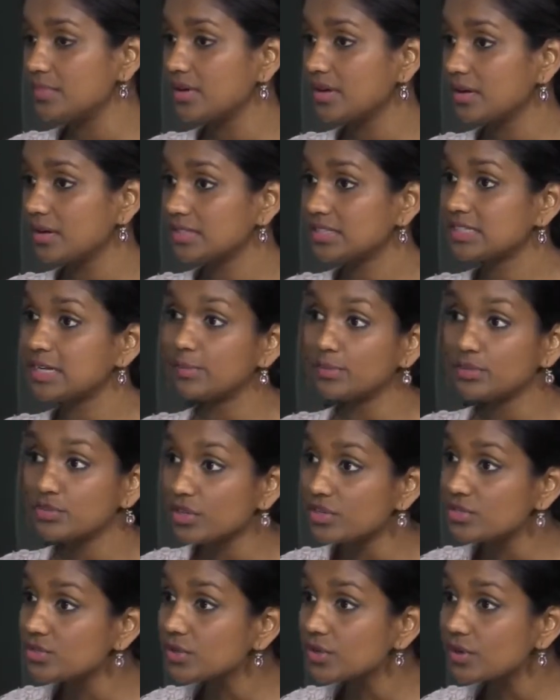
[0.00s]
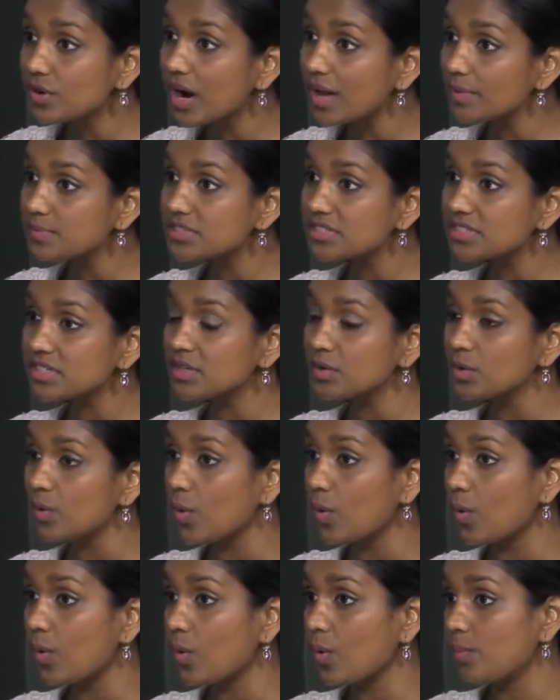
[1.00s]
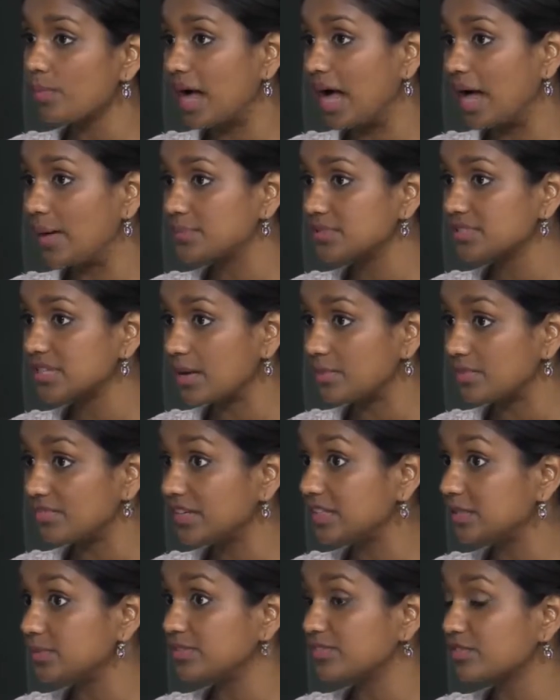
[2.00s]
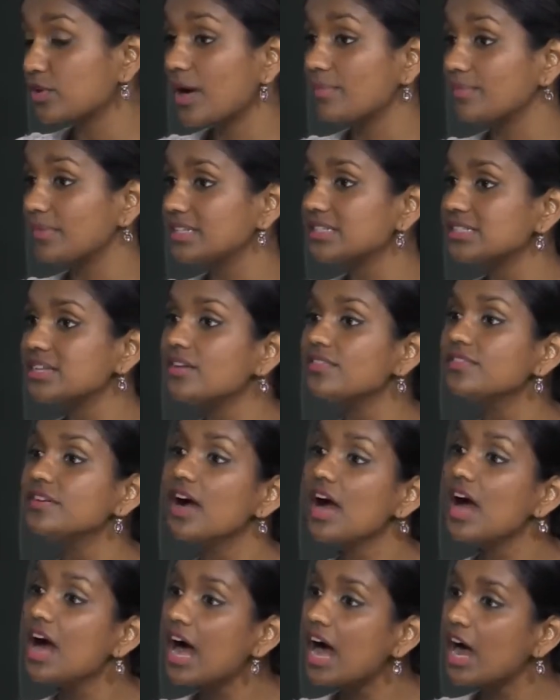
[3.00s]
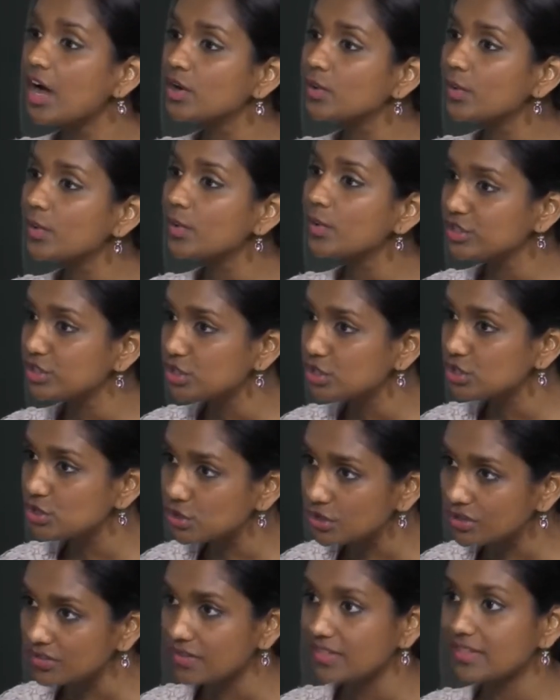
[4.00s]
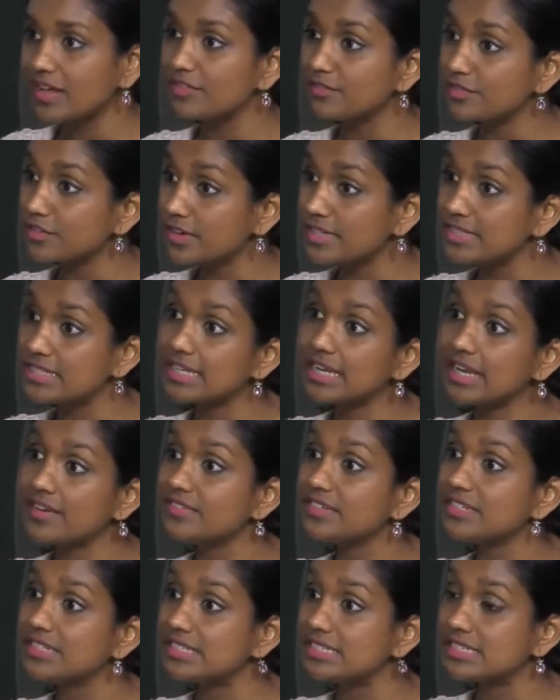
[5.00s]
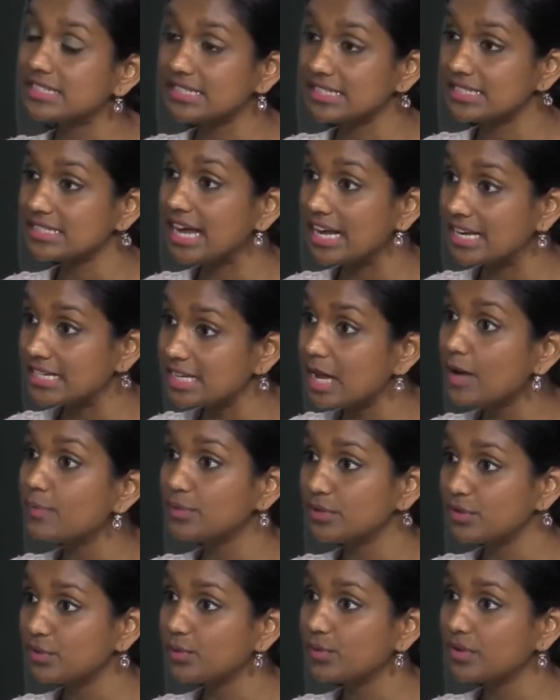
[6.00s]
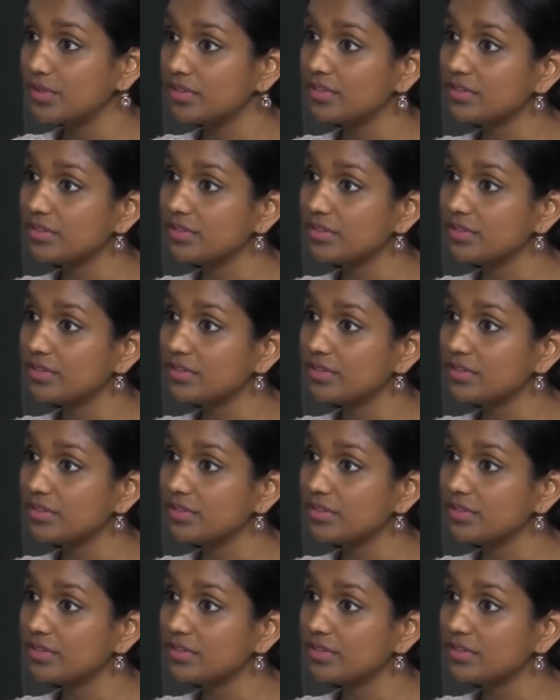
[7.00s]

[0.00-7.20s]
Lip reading: stumbles onto a crime scene, or perhaps I'm a victim of crime myself, how do I ensure that that forensic evidence is untampered with